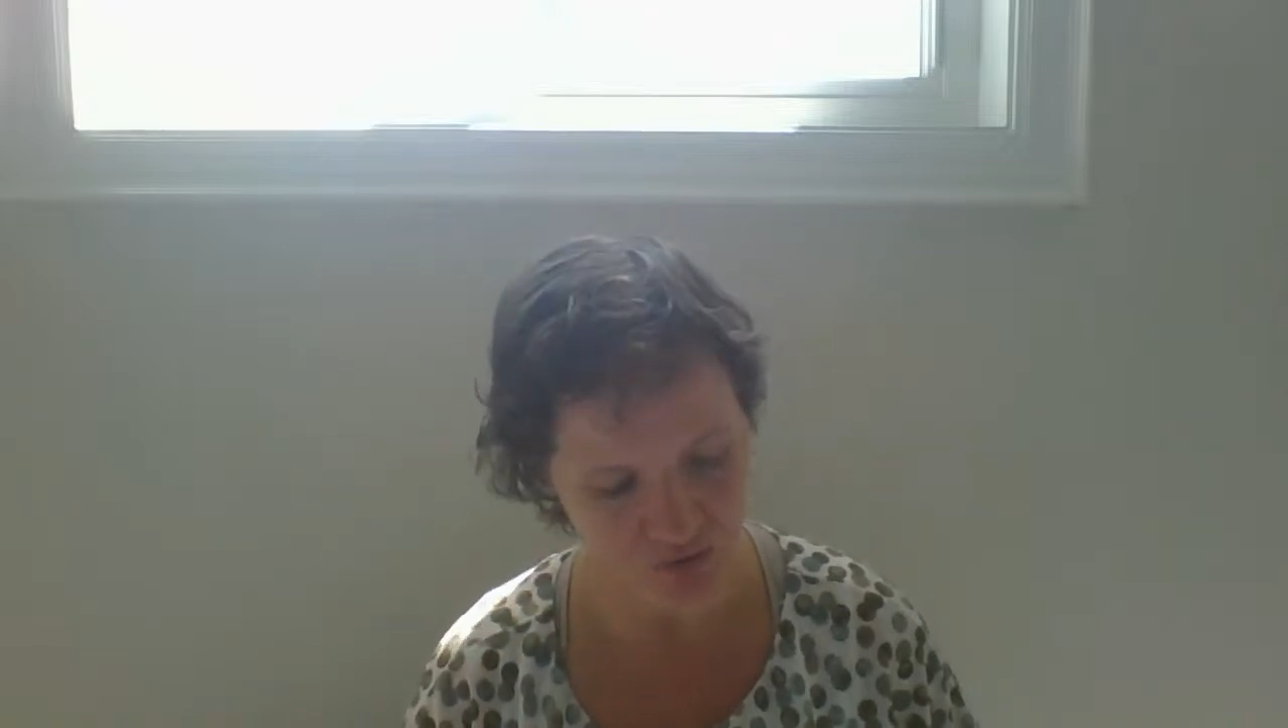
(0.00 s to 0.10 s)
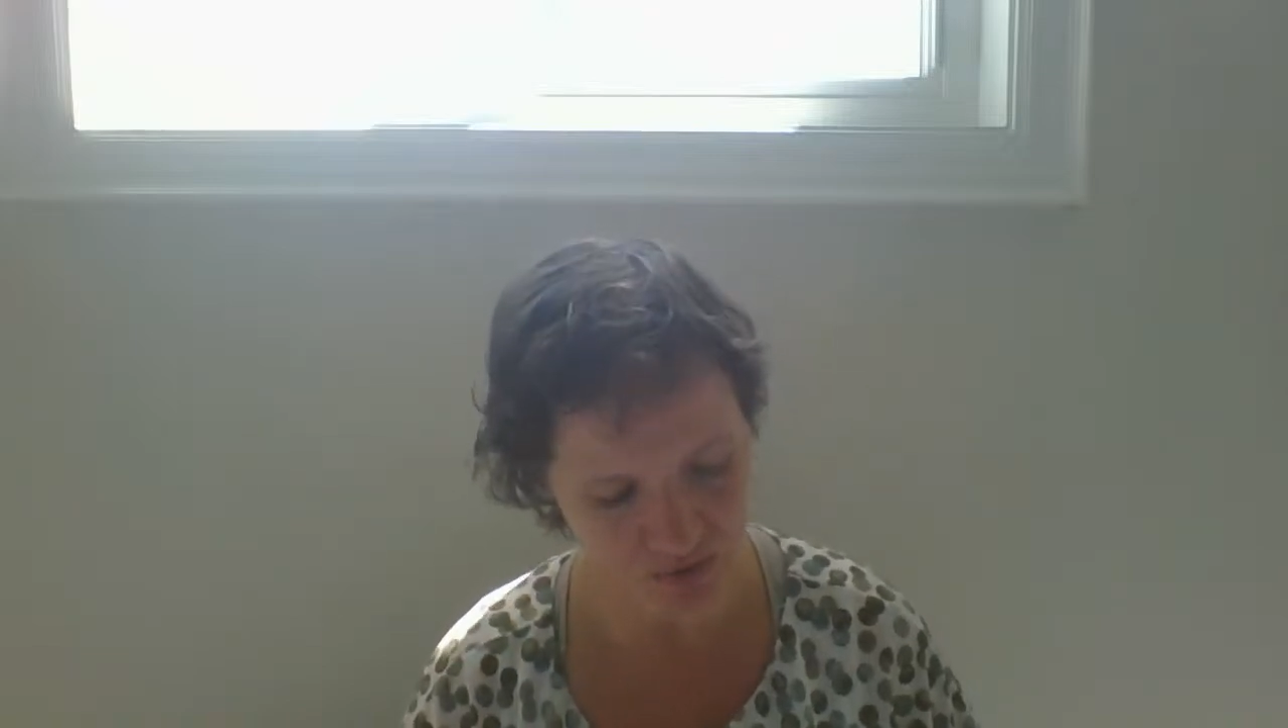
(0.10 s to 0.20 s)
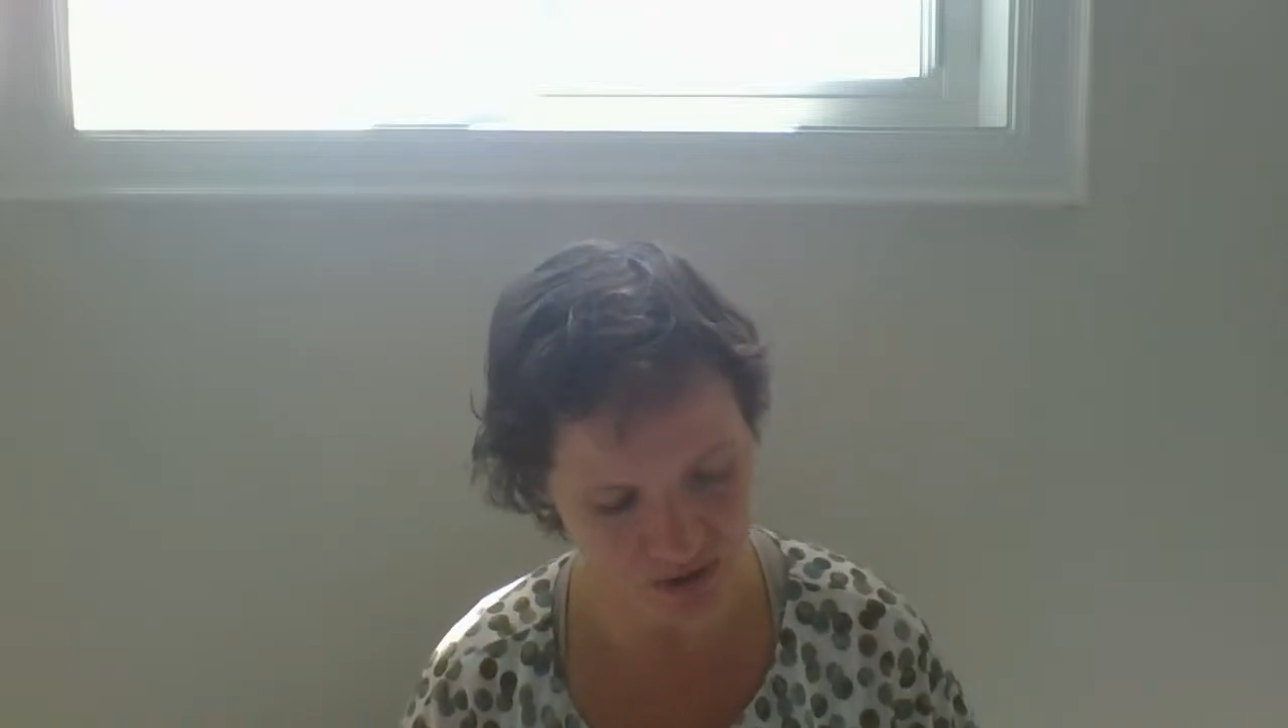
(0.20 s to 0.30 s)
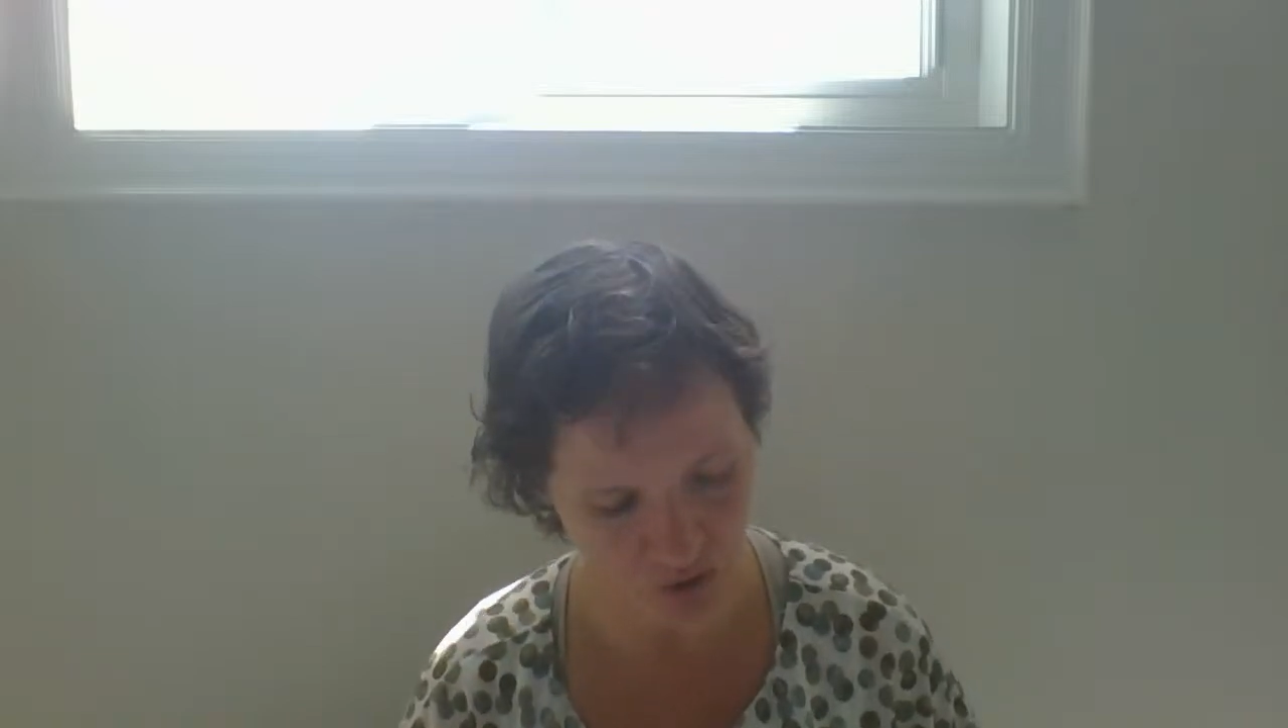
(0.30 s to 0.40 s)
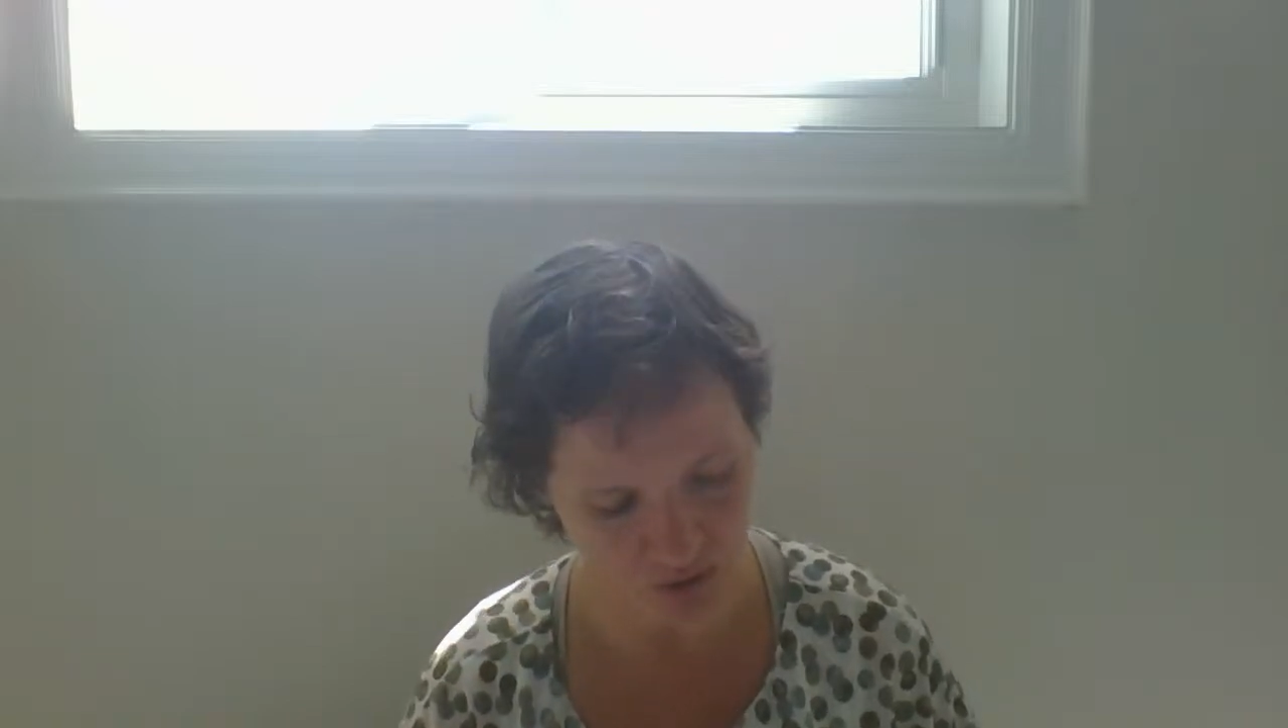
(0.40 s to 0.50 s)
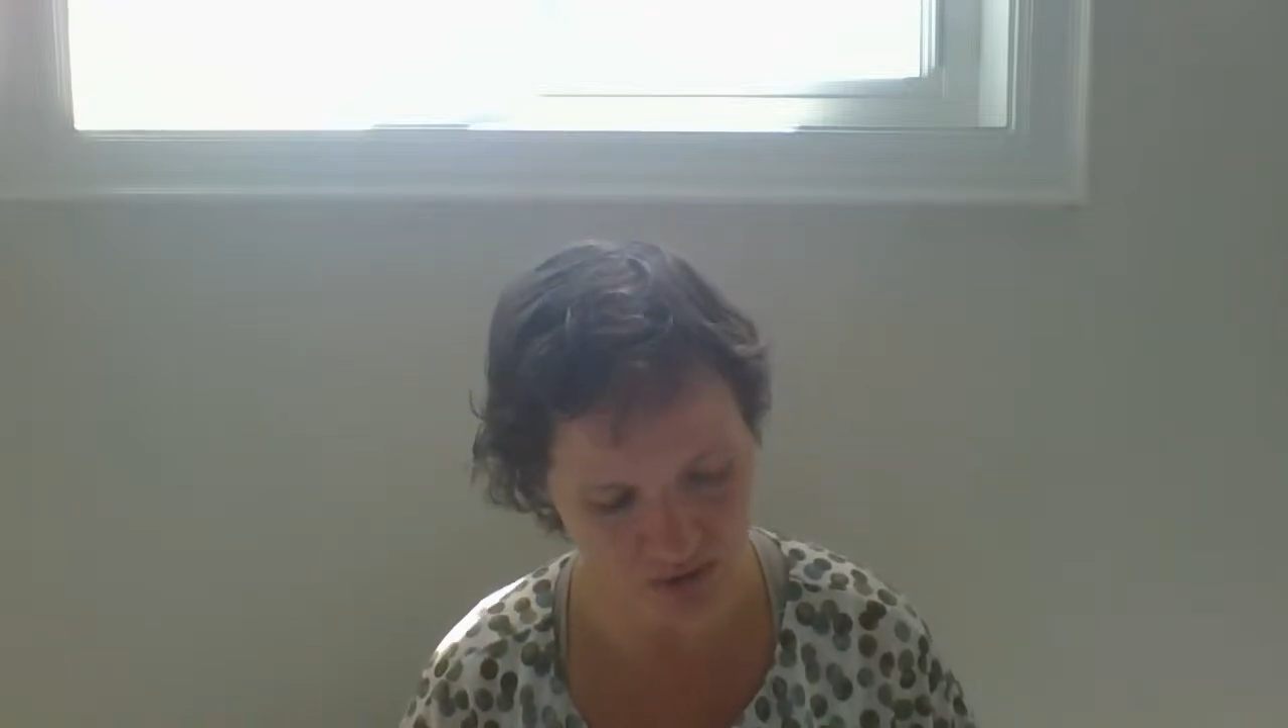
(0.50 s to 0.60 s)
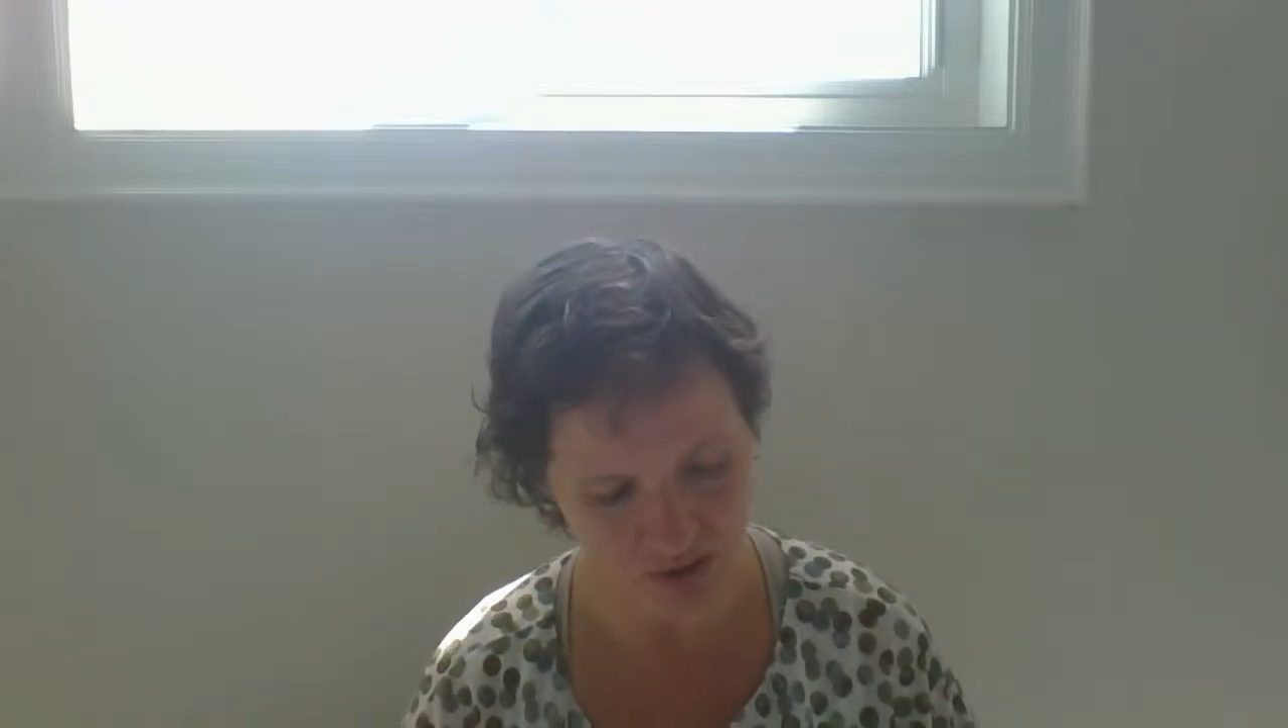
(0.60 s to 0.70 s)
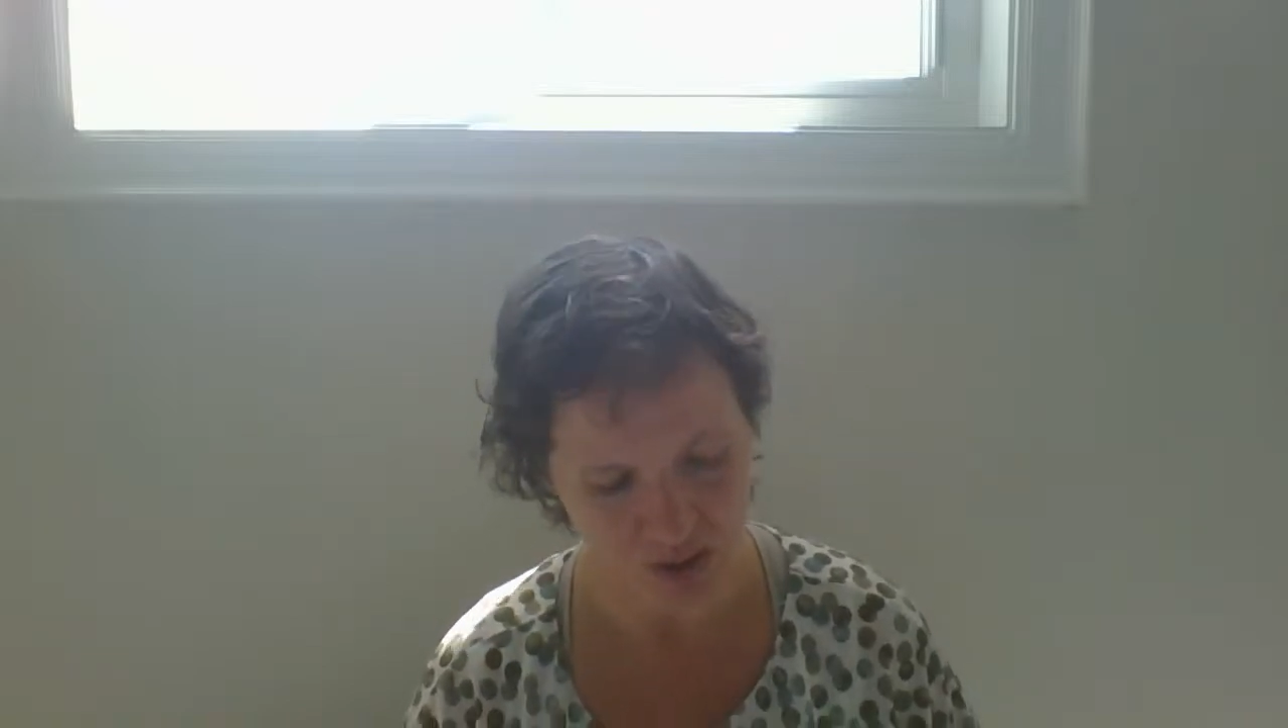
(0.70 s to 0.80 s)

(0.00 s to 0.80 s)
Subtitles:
result.